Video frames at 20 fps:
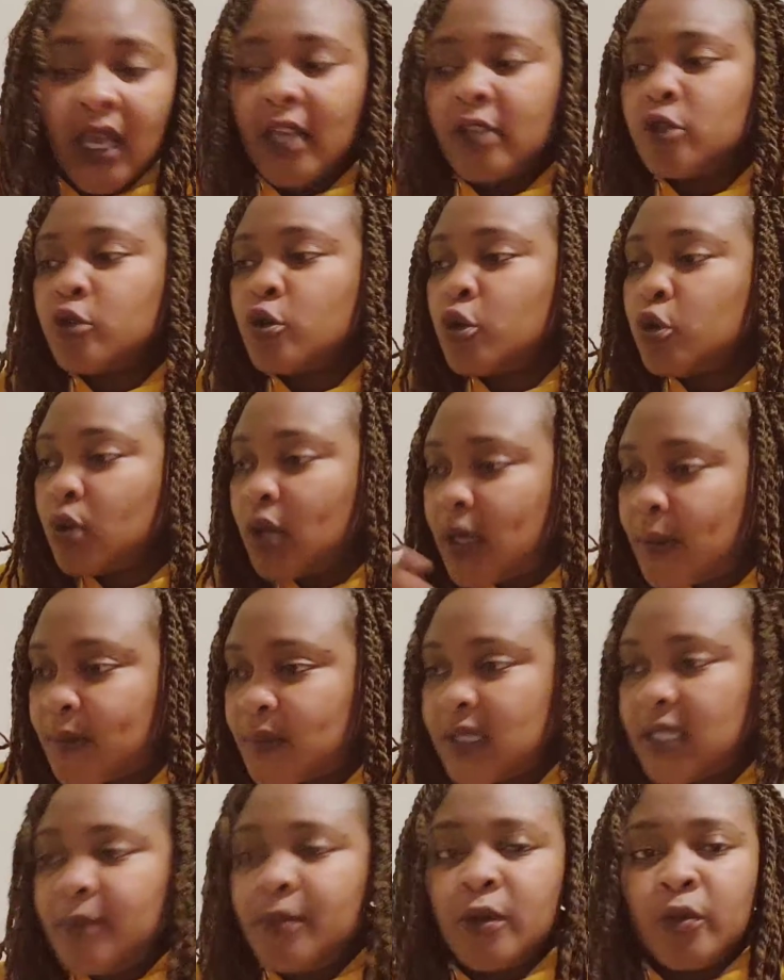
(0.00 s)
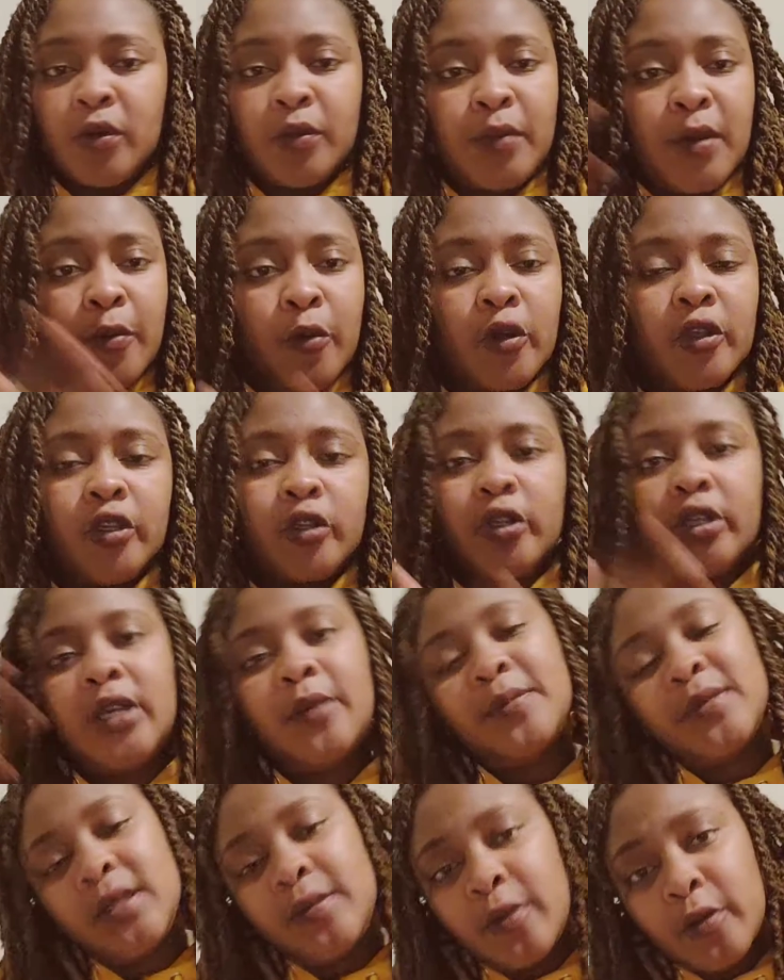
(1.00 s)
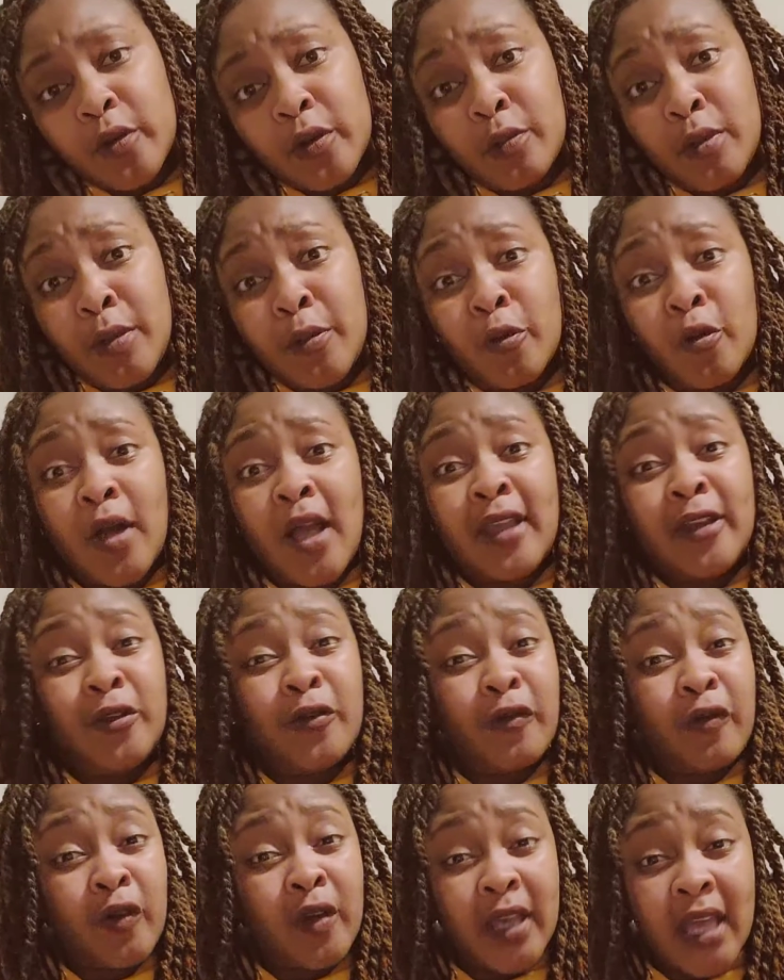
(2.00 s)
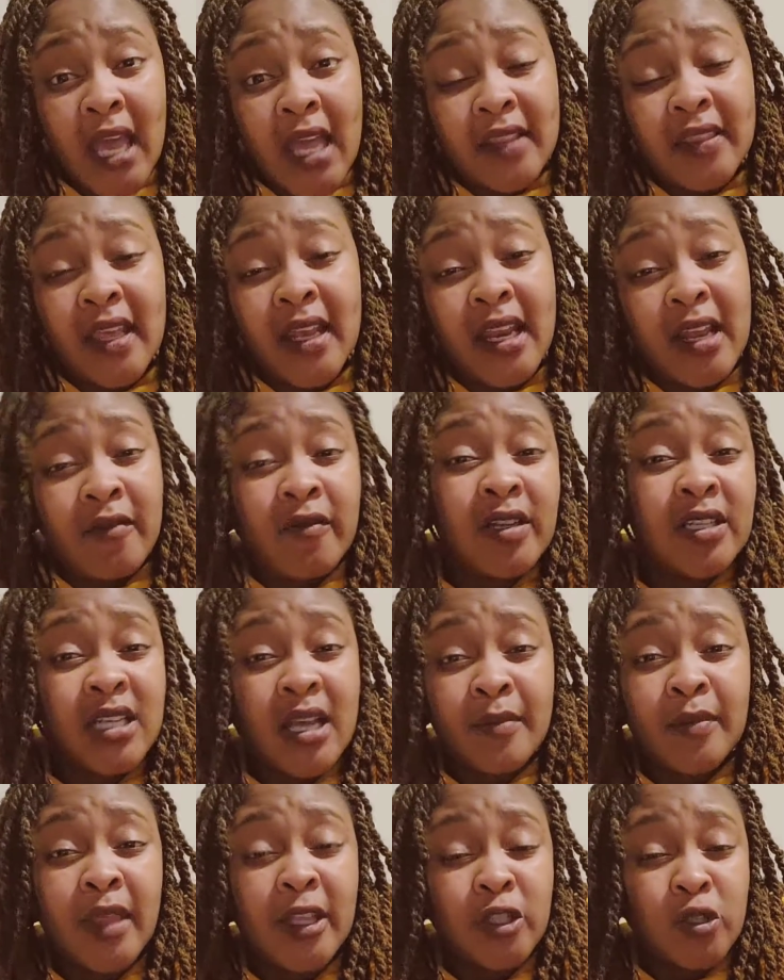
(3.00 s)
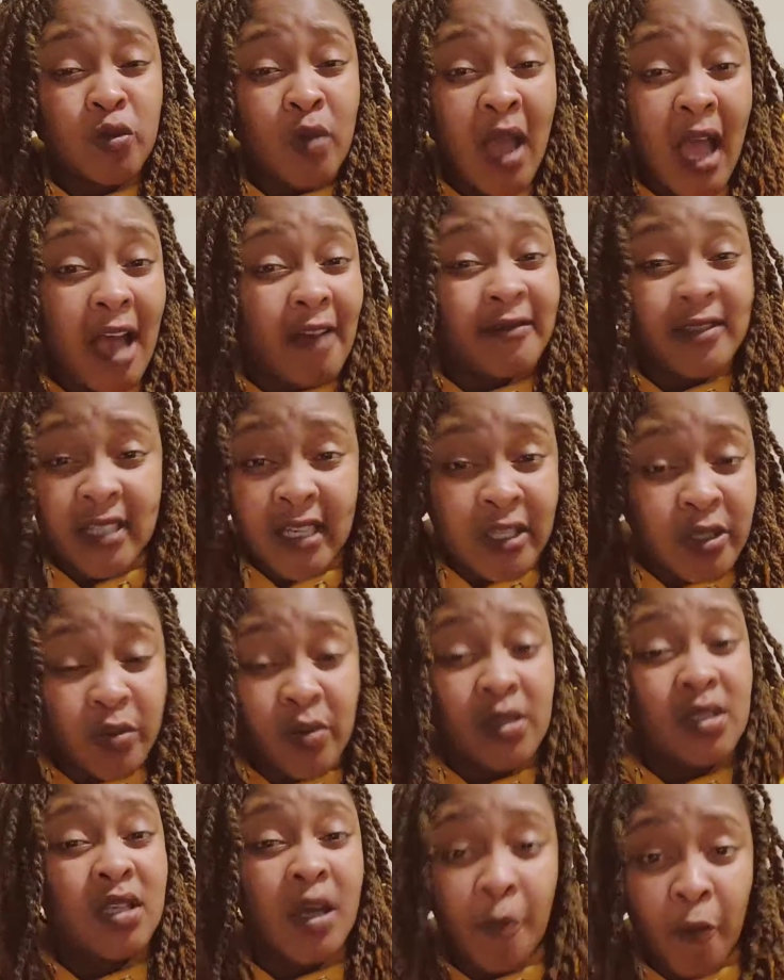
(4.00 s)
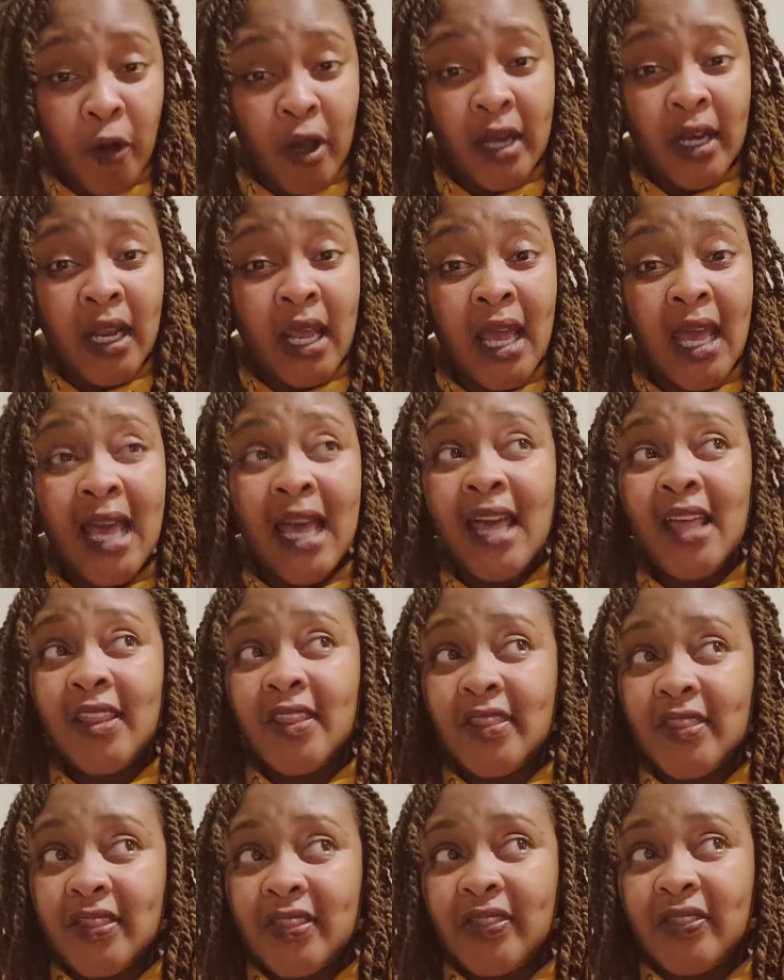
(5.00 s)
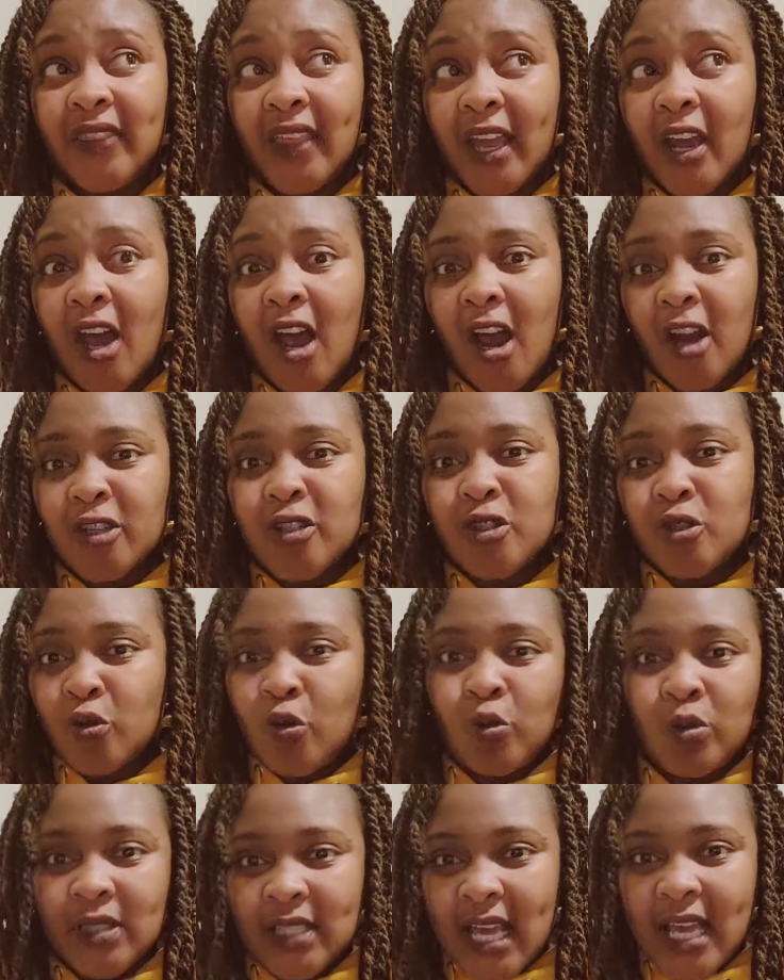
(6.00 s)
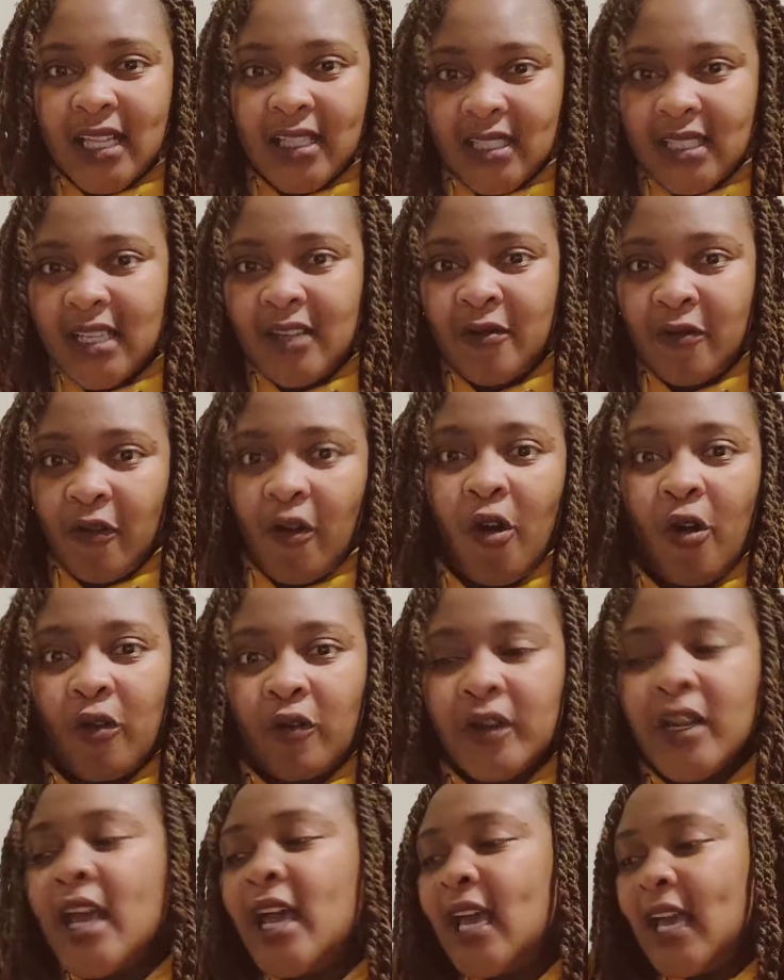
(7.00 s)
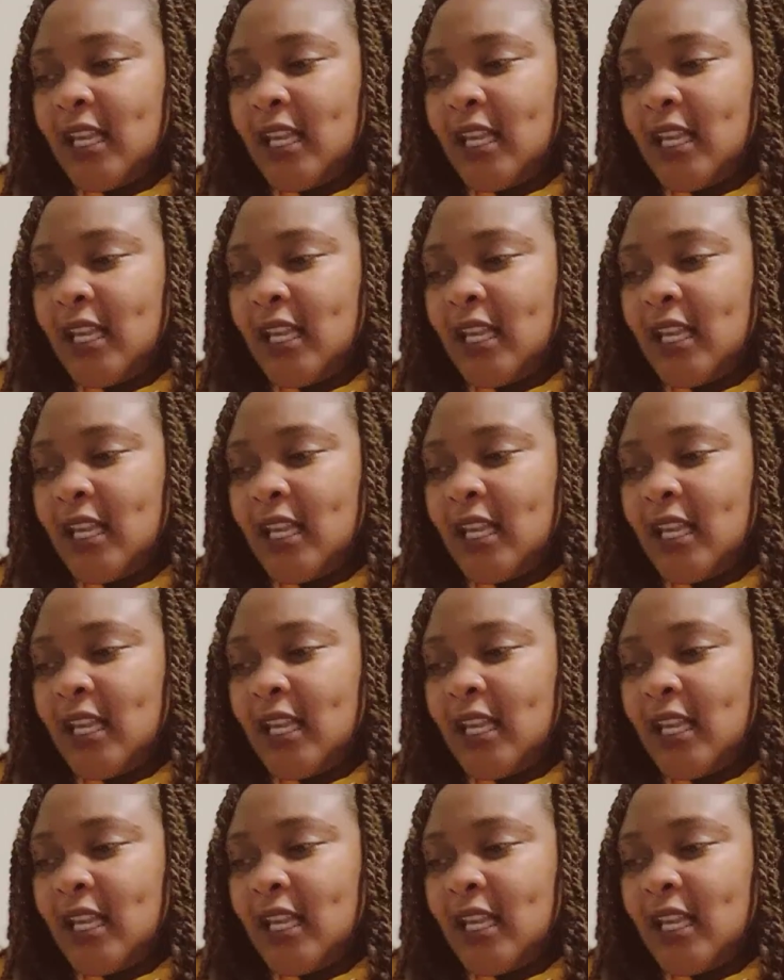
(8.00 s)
And so you keep sleeping with people and you keep sleeping with people, and you forget that every time that you have sex with someone, there are soul ties involved.